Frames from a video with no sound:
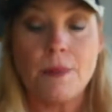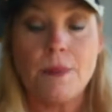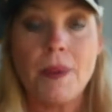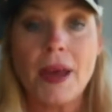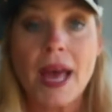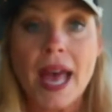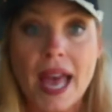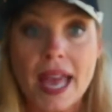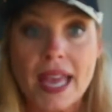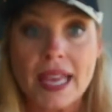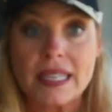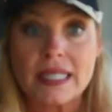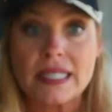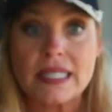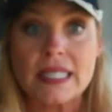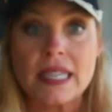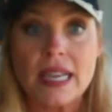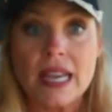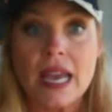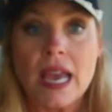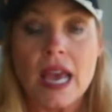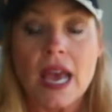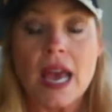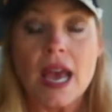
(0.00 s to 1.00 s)

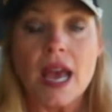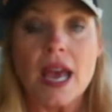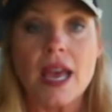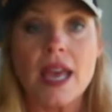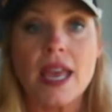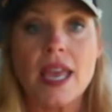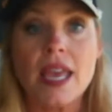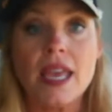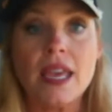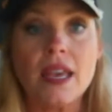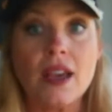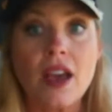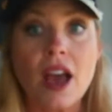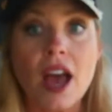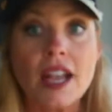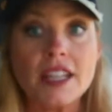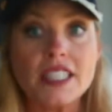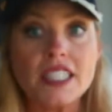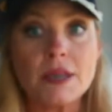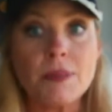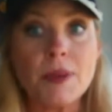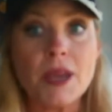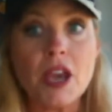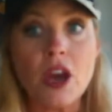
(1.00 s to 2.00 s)
but it
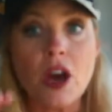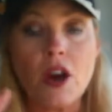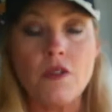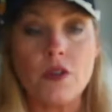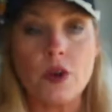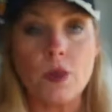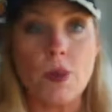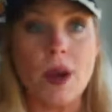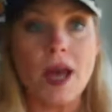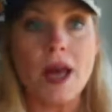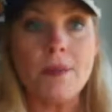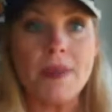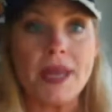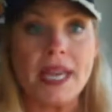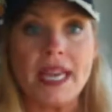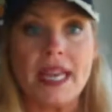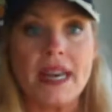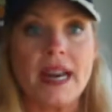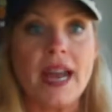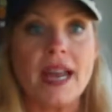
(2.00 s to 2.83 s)
got to be overwhelming,